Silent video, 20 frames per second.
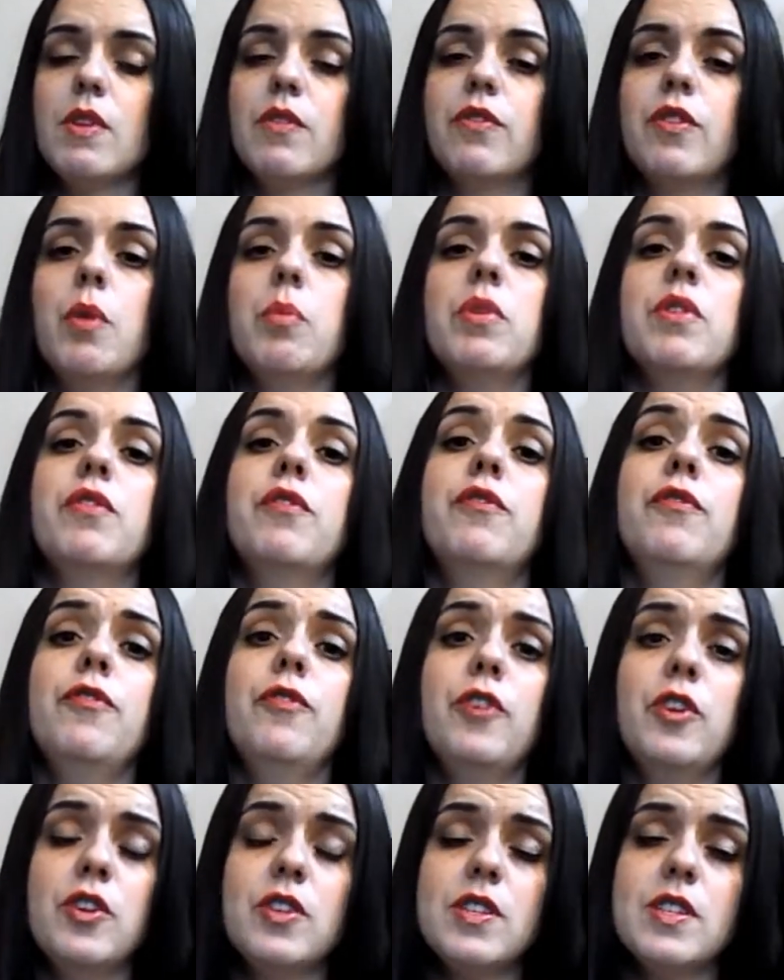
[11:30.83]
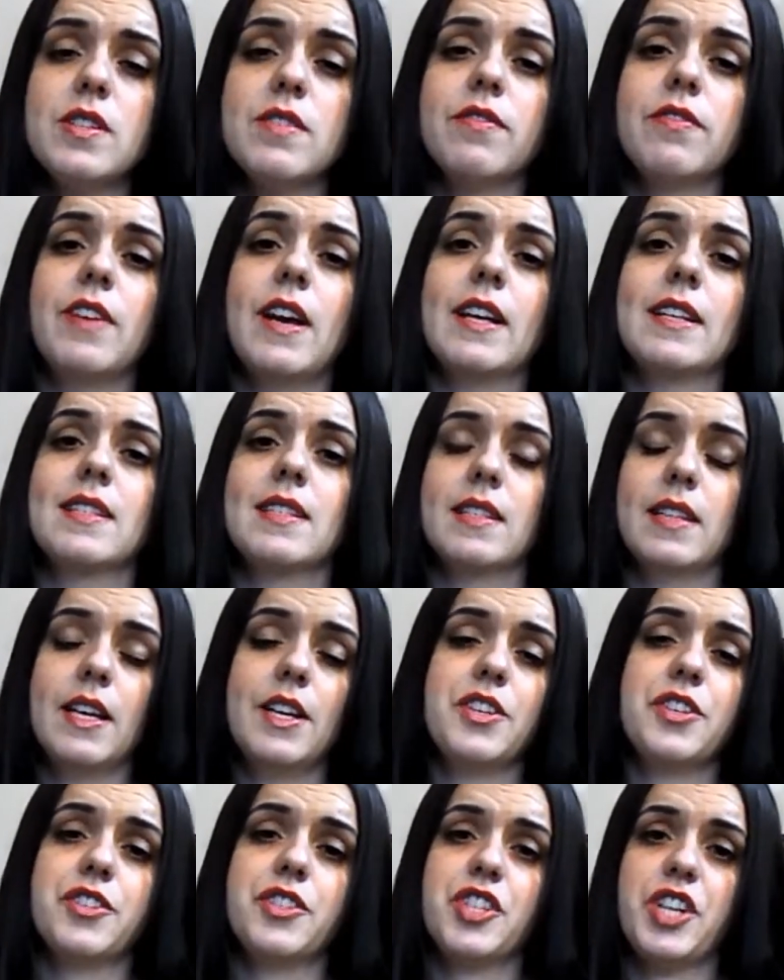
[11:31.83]
from the first
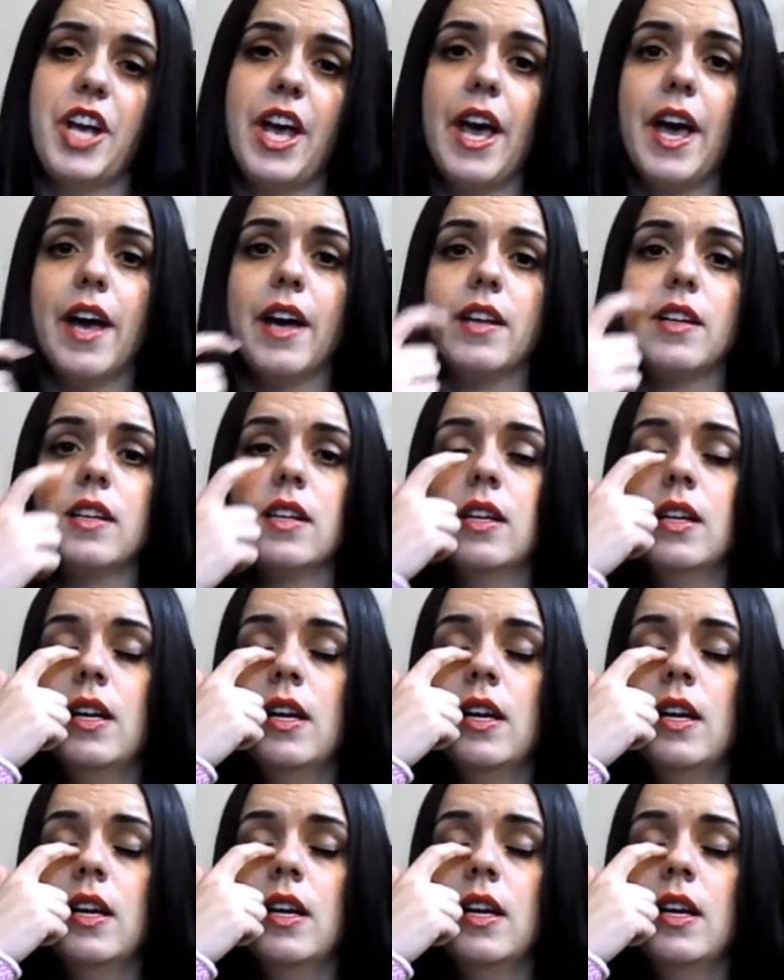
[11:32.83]
vaccination she had,